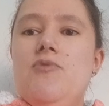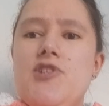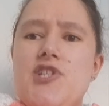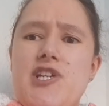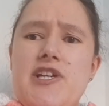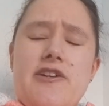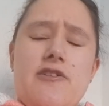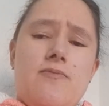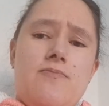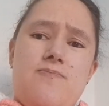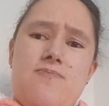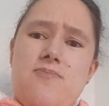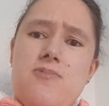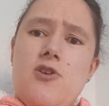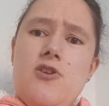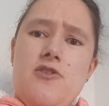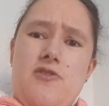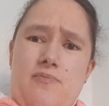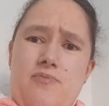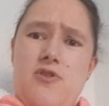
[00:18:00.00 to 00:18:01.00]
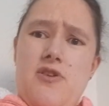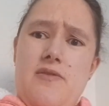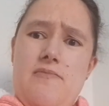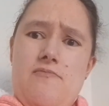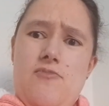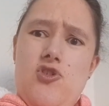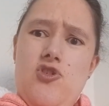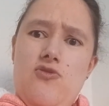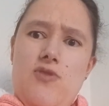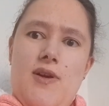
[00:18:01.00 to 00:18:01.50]
wish I could have put
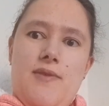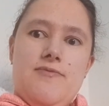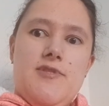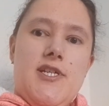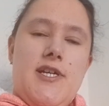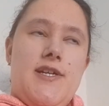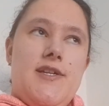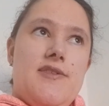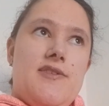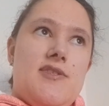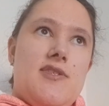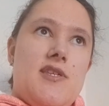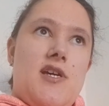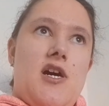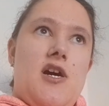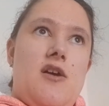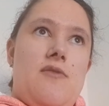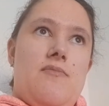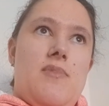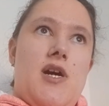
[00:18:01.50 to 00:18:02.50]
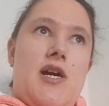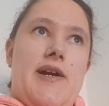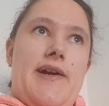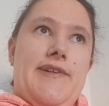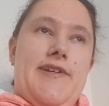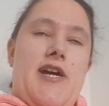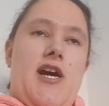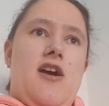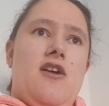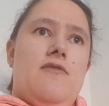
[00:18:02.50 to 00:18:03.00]
in more updates. I
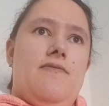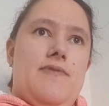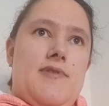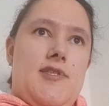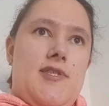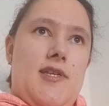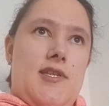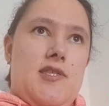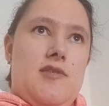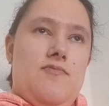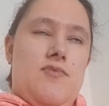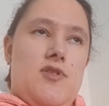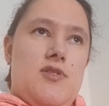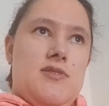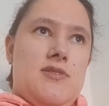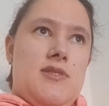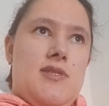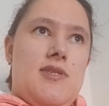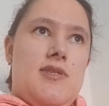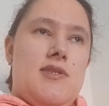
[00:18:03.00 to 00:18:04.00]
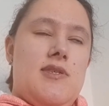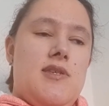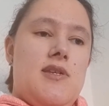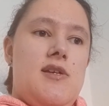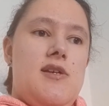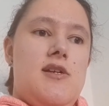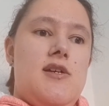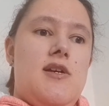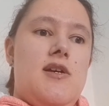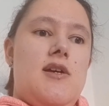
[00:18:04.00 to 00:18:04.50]
had a health assessment,
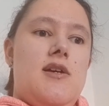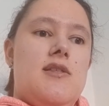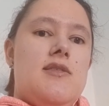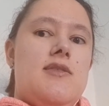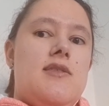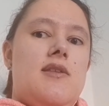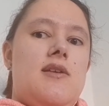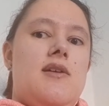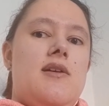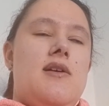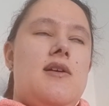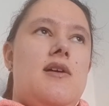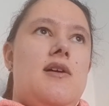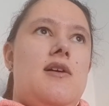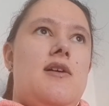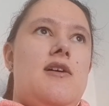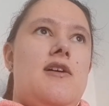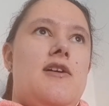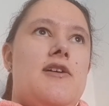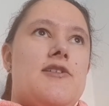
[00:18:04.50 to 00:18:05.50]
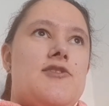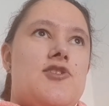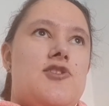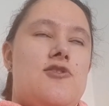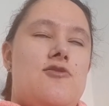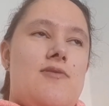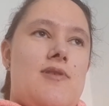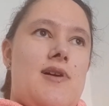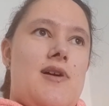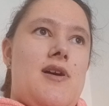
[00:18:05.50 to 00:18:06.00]
a
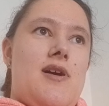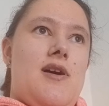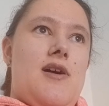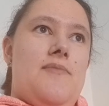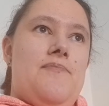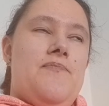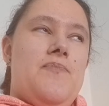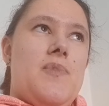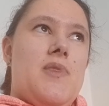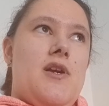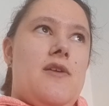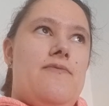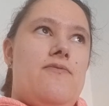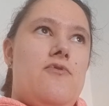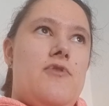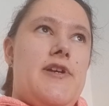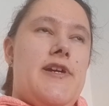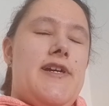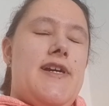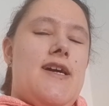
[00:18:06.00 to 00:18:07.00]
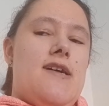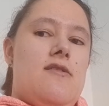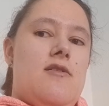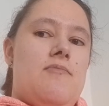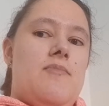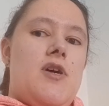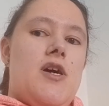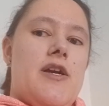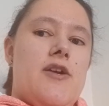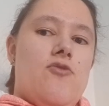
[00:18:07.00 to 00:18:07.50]

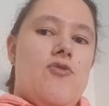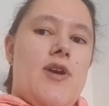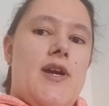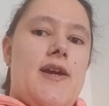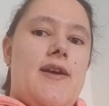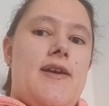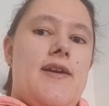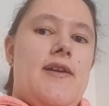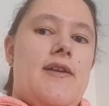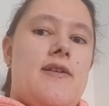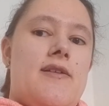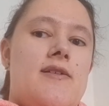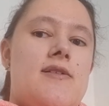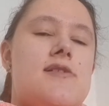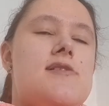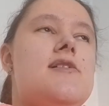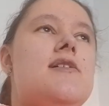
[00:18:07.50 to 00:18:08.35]
48-hour migraine,